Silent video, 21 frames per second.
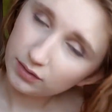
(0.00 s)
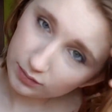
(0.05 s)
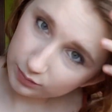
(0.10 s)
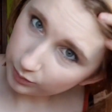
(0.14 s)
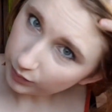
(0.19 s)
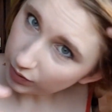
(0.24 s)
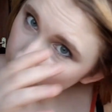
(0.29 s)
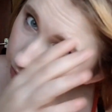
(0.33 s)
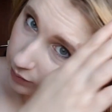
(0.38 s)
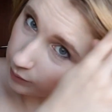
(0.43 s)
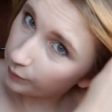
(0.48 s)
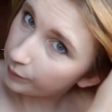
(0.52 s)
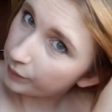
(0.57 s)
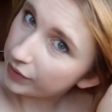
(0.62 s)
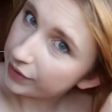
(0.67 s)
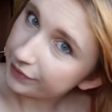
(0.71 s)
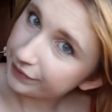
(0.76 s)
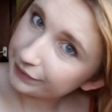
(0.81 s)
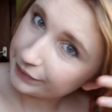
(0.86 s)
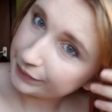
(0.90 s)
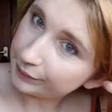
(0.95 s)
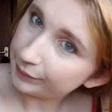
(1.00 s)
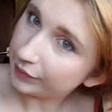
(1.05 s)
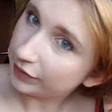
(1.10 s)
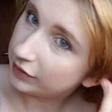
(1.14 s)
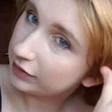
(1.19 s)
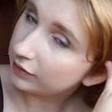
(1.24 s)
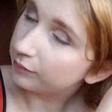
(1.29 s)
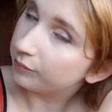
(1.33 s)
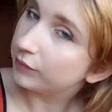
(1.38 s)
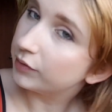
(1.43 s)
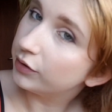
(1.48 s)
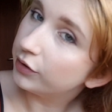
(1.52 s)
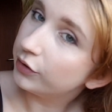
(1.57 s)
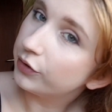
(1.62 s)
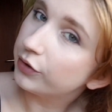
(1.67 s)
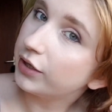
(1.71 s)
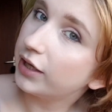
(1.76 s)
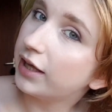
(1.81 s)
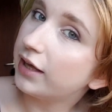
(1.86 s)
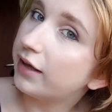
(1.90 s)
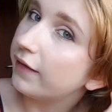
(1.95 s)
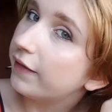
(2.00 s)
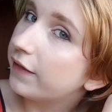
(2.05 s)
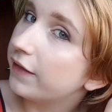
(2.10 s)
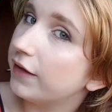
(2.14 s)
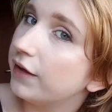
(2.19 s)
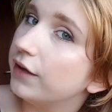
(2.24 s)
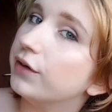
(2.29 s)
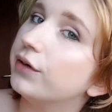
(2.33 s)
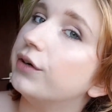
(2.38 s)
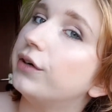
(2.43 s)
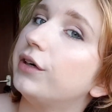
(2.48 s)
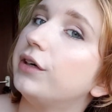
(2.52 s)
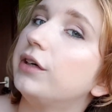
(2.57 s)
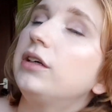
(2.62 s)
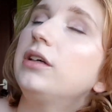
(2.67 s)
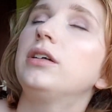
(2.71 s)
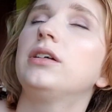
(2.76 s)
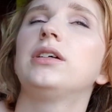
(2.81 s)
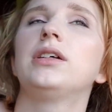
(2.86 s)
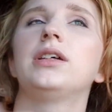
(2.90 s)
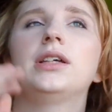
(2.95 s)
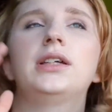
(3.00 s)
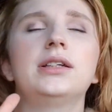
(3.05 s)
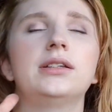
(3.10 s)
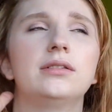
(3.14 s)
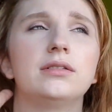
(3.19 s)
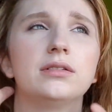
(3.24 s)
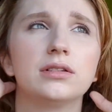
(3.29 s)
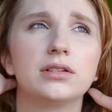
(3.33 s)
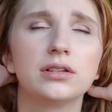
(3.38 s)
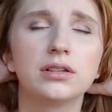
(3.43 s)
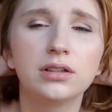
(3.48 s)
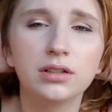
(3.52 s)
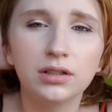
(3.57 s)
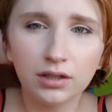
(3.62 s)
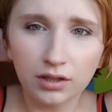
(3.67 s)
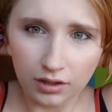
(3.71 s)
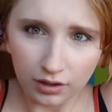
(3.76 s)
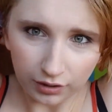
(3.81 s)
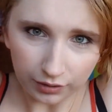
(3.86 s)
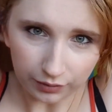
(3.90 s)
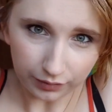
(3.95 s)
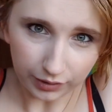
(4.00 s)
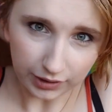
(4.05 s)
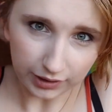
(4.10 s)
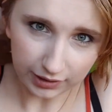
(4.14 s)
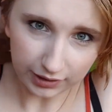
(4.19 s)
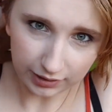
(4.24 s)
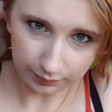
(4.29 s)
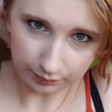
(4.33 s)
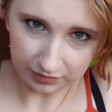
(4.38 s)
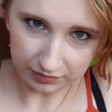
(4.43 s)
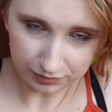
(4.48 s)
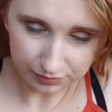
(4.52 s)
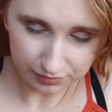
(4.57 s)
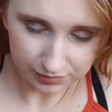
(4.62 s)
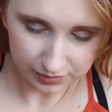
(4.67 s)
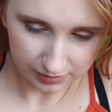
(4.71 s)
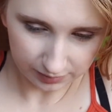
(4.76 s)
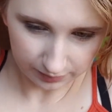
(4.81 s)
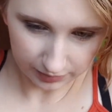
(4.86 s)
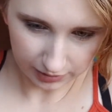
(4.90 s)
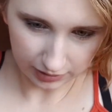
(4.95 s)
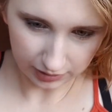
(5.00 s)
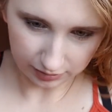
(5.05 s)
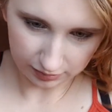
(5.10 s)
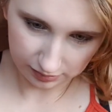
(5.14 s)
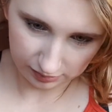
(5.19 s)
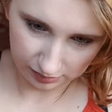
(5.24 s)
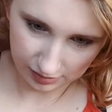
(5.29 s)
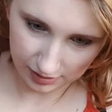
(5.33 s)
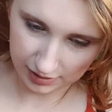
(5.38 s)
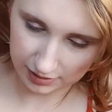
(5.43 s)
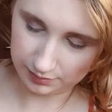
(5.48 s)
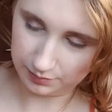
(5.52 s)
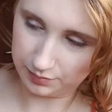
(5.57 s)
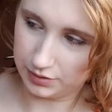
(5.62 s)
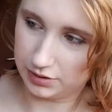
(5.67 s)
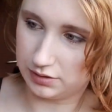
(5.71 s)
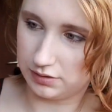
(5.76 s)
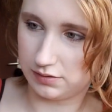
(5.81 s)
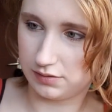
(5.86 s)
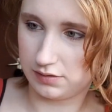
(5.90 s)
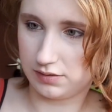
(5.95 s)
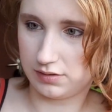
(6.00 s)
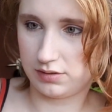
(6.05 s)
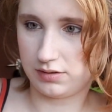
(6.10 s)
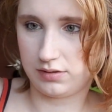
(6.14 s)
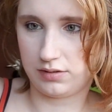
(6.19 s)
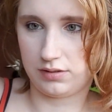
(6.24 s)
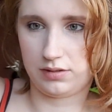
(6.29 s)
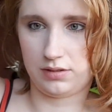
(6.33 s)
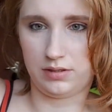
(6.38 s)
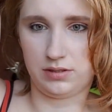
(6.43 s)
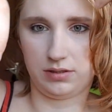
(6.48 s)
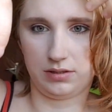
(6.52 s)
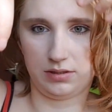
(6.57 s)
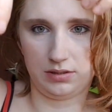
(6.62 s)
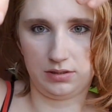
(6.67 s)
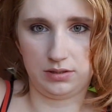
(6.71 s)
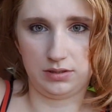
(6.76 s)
make them better, make them look healthier. And right now I'm losing my hair a lot because it's just